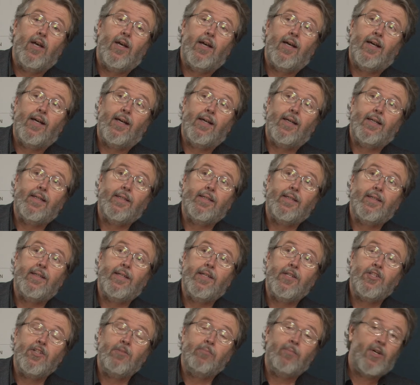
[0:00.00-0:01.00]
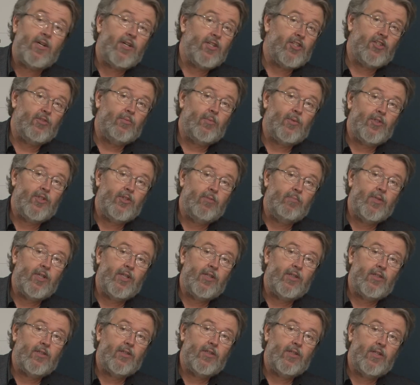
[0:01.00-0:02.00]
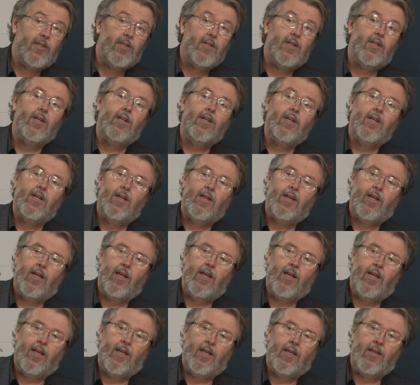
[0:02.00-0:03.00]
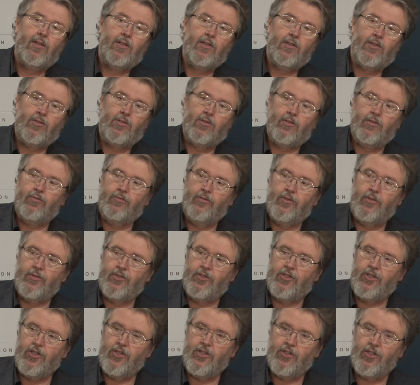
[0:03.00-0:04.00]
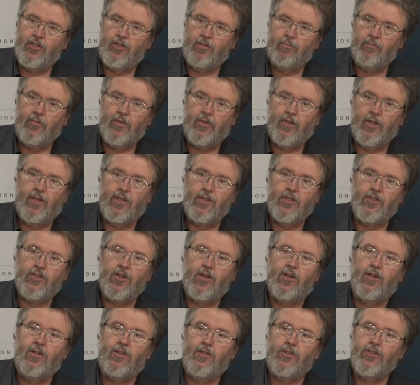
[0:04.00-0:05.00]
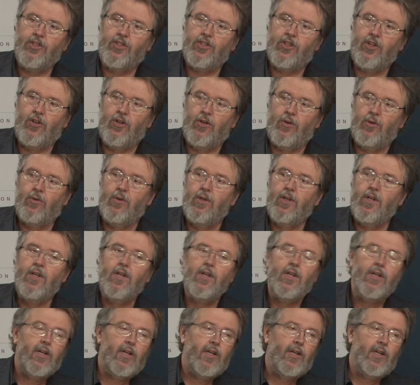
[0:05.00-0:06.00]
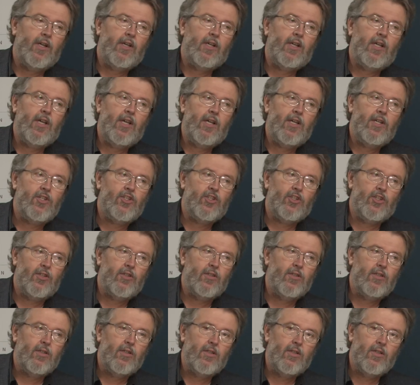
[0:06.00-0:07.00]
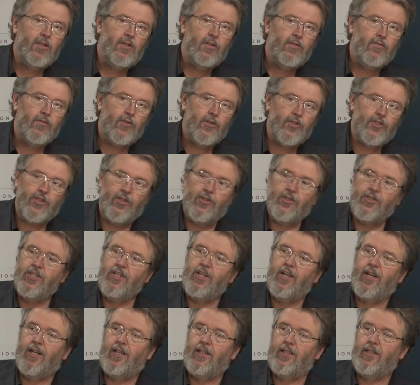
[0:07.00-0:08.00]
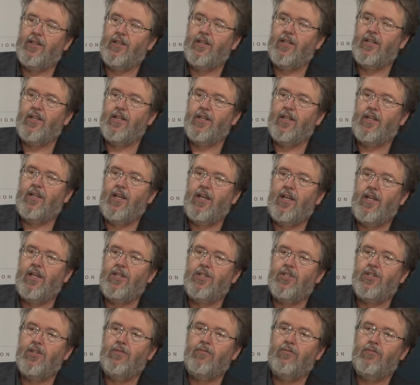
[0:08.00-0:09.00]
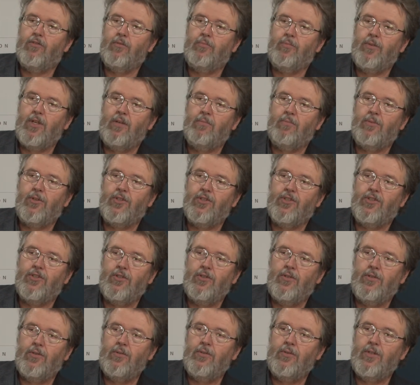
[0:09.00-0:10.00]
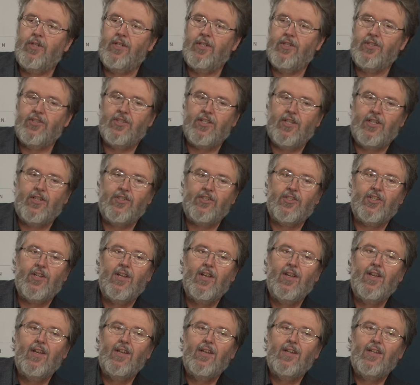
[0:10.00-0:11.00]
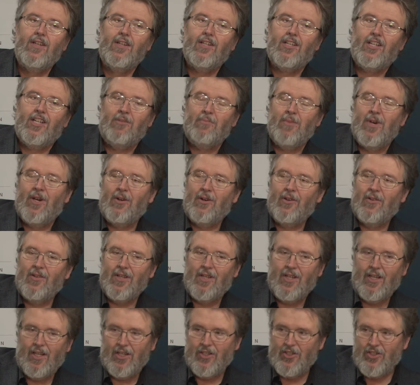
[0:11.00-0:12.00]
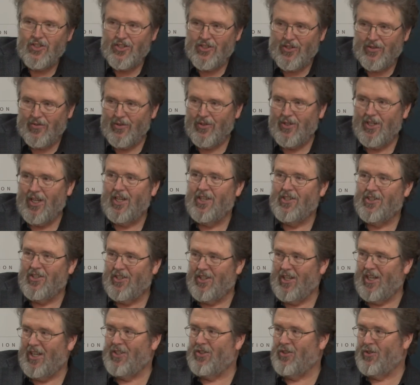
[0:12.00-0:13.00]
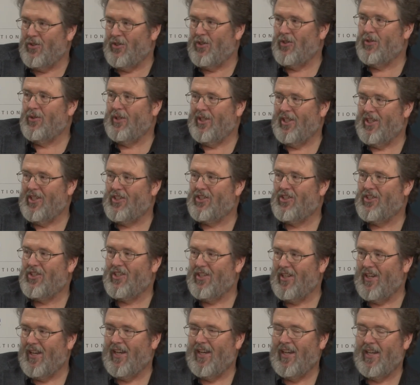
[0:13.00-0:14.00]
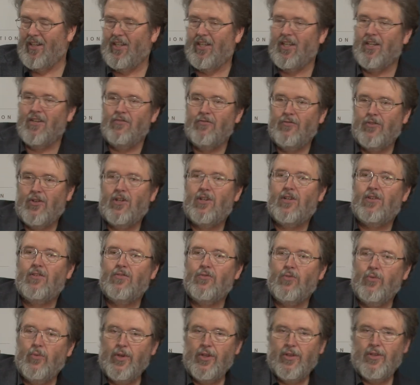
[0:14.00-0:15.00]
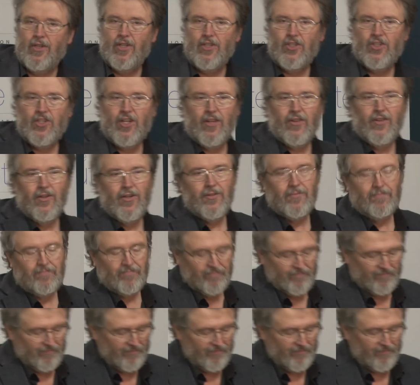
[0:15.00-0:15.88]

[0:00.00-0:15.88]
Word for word: uh, is it possible to build a local food system that is also an occasion for sociality, an occasion for people to, in a sense, come out of the cages of their day-to-day to-do lists and get involved with each other